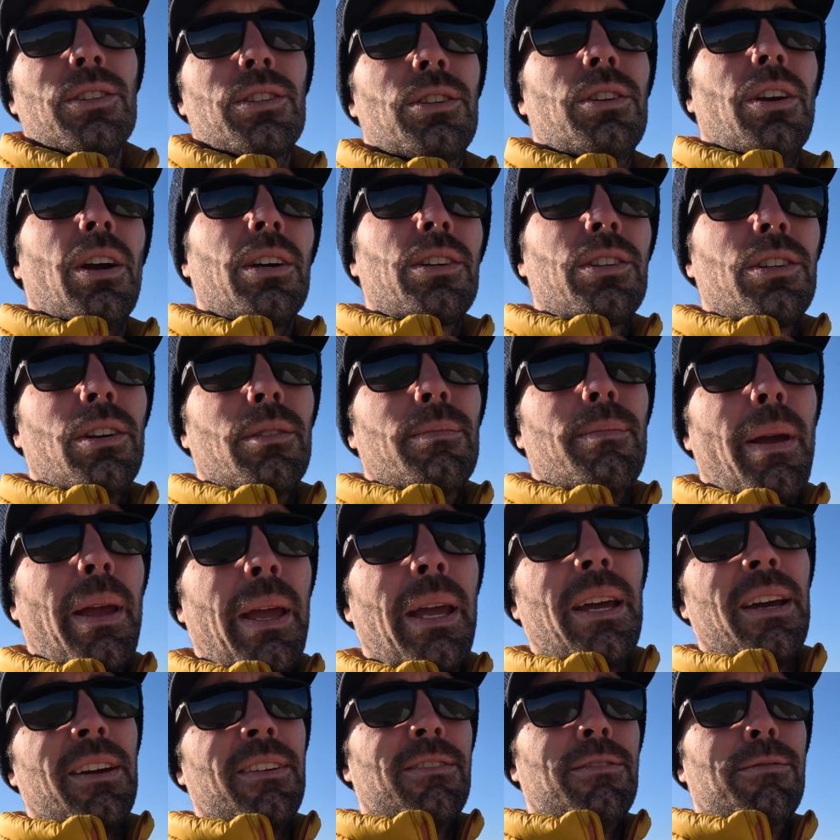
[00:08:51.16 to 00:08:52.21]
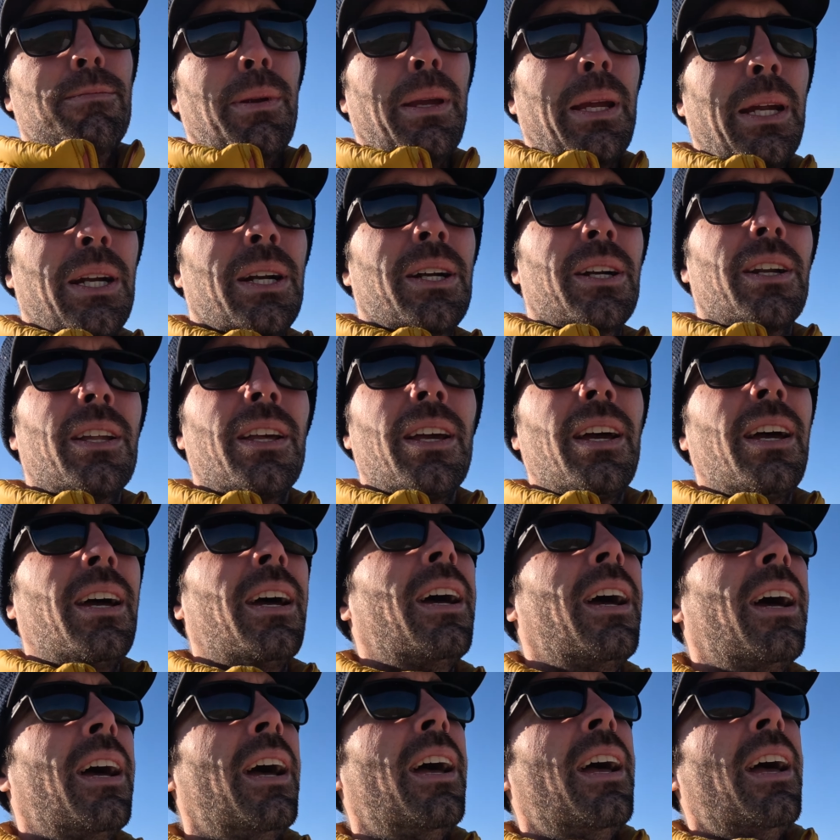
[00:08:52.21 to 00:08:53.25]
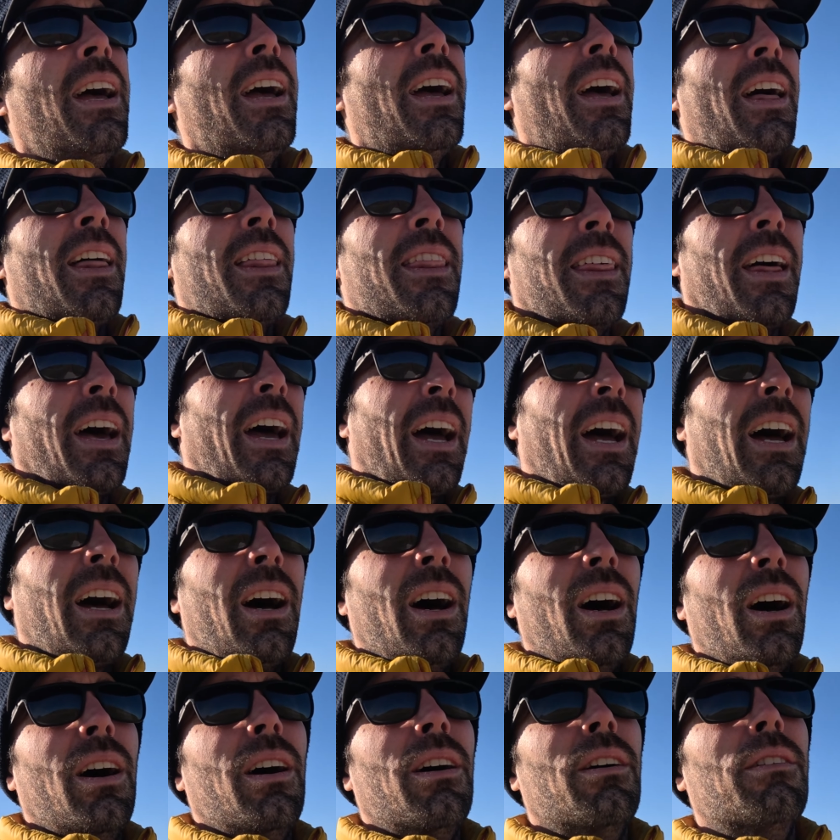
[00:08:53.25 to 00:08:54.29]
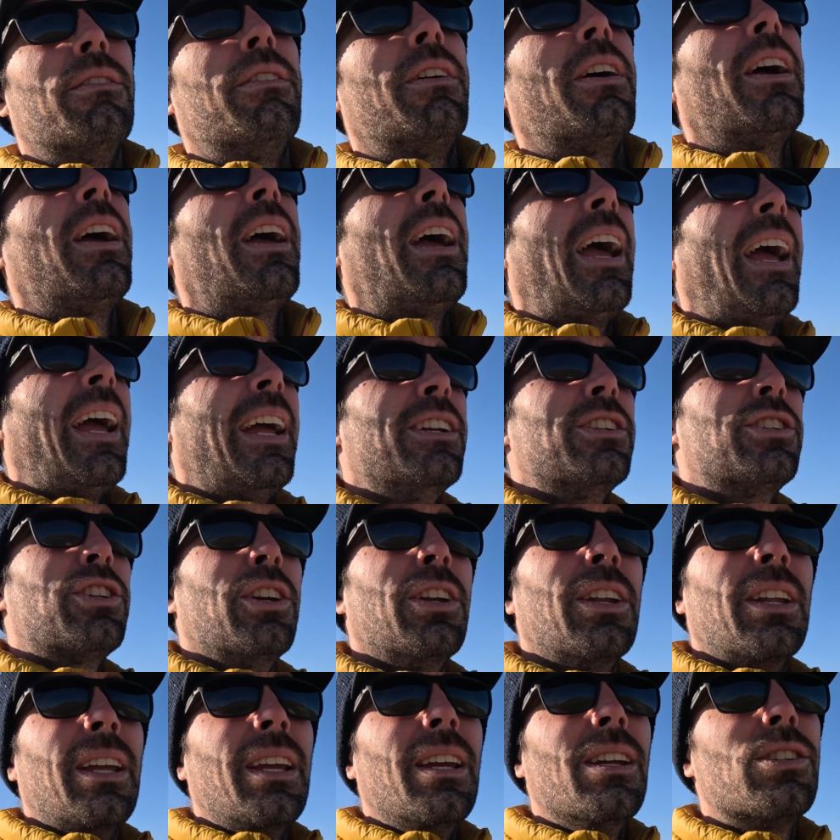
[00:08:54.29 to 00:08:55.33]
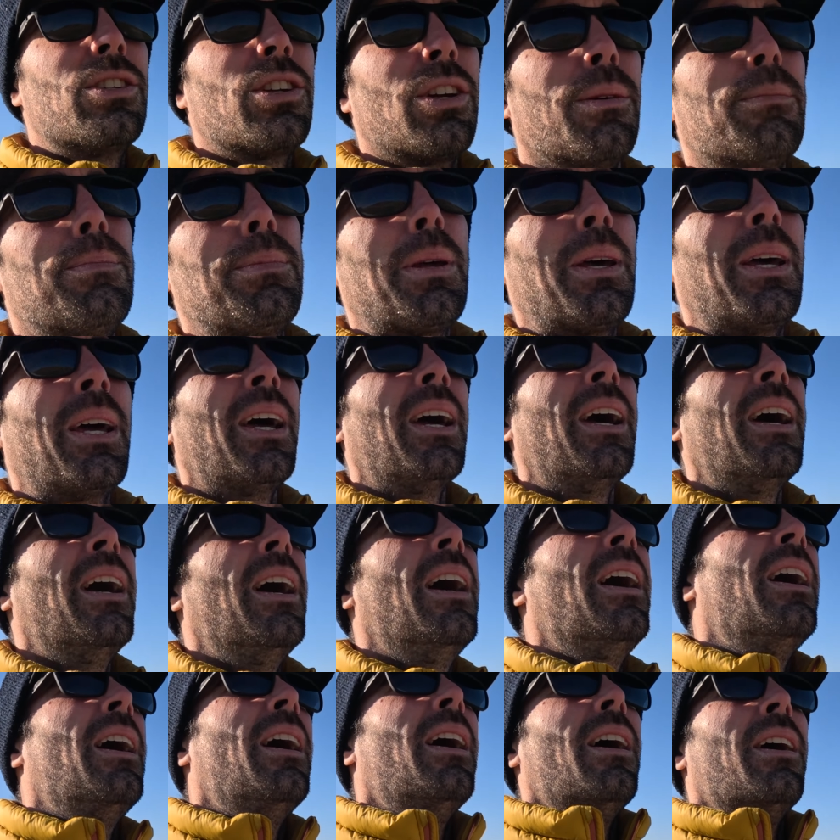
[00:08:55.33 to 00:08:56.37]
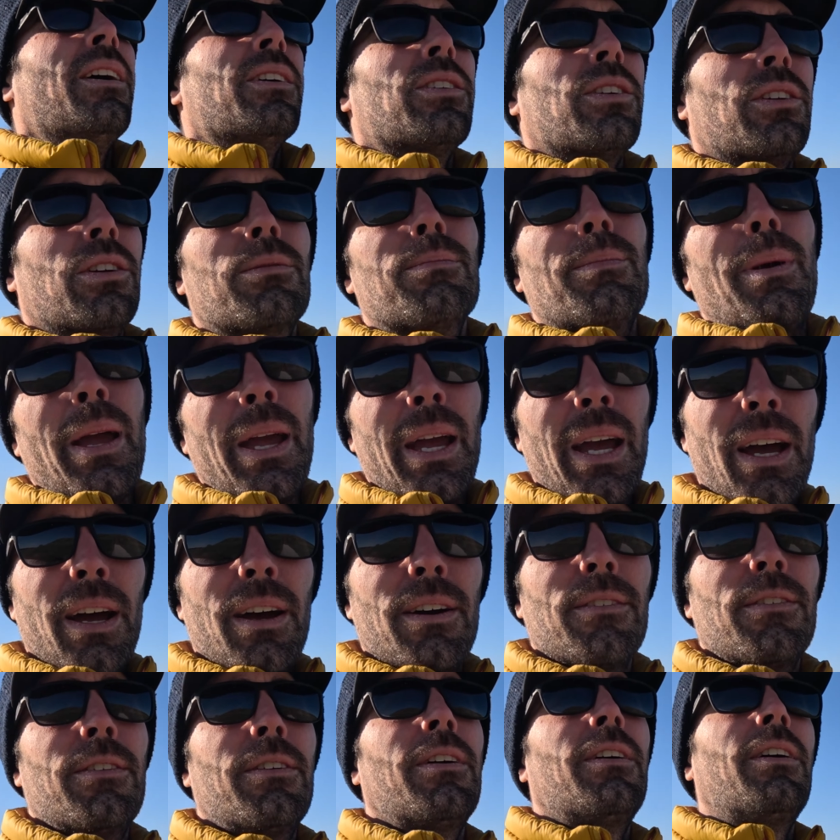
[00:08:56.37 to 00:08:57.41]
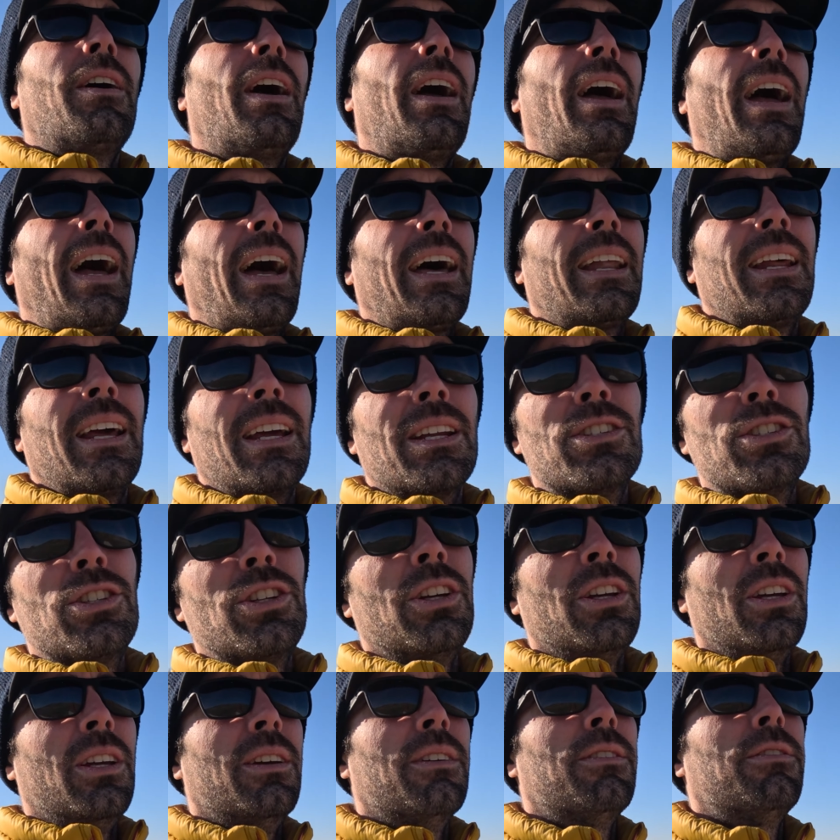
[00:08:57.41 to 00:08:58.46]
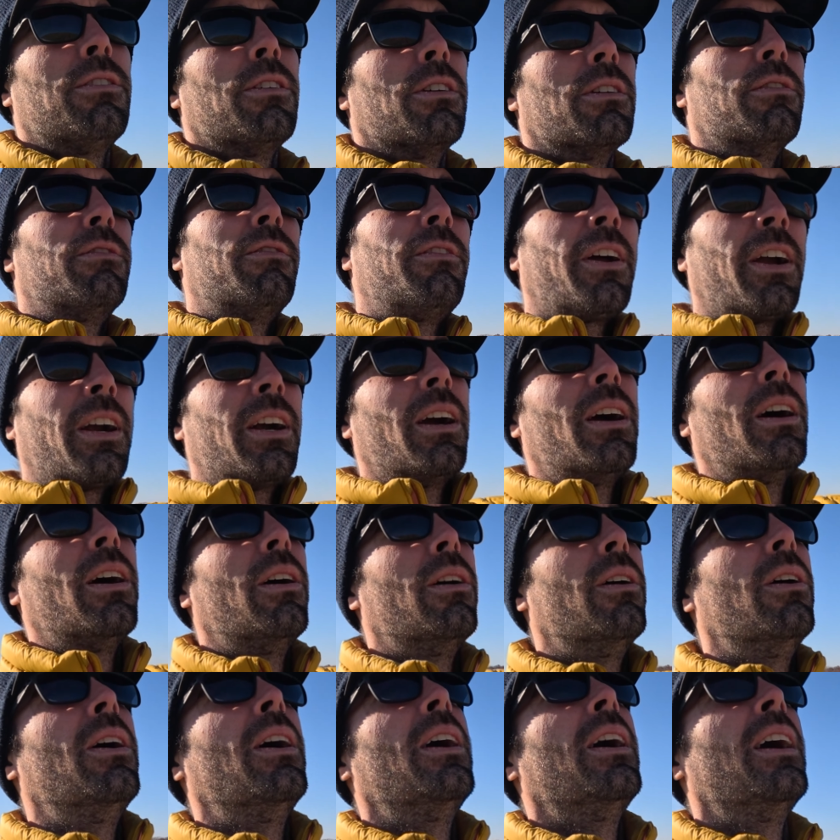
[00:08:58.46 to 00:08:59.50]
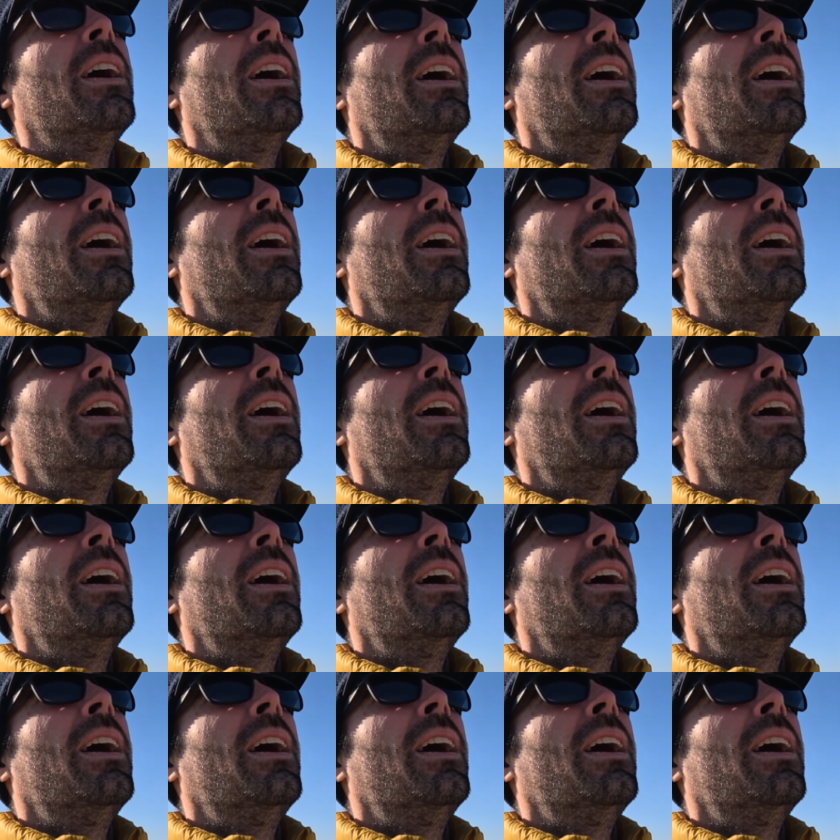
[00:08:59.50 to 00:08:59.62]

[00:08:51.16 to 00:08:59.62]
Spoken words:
structure may have mirrored that of ancient Egypt. So you may have had a chief or pharaoh